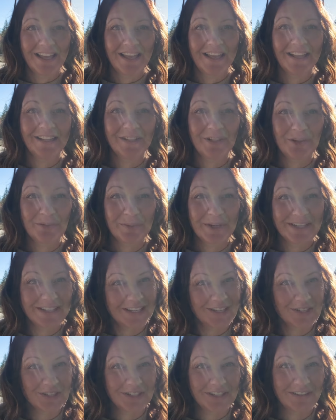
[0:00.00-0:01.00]
Hello, my
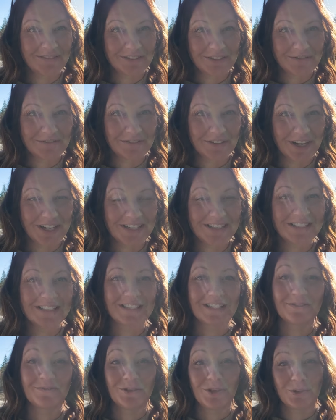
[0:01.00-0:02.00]
nature loving friends.
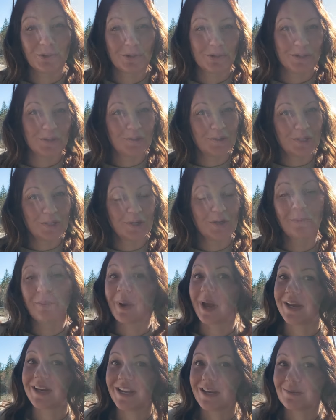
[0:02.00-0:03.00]
If you are new here,
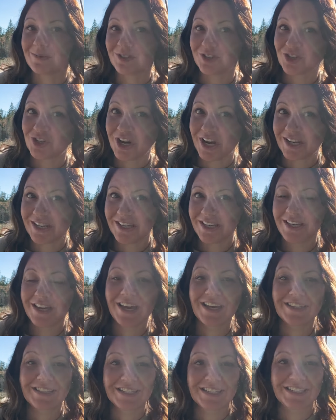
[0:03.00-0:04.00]
my name is Jackie,
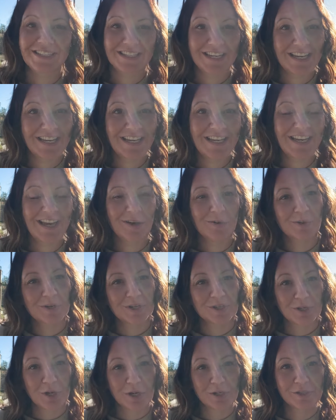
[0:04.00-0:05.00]
and today I want to
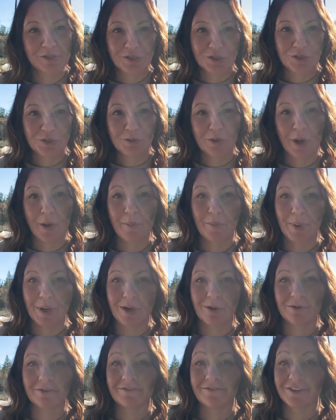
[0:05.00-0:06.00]
talk to you
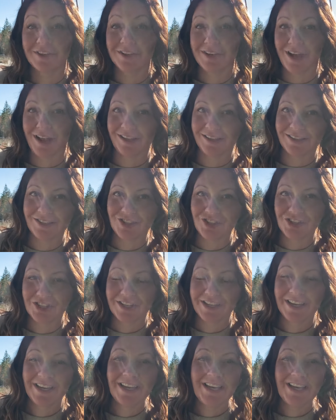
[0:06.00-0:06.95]
about phenology.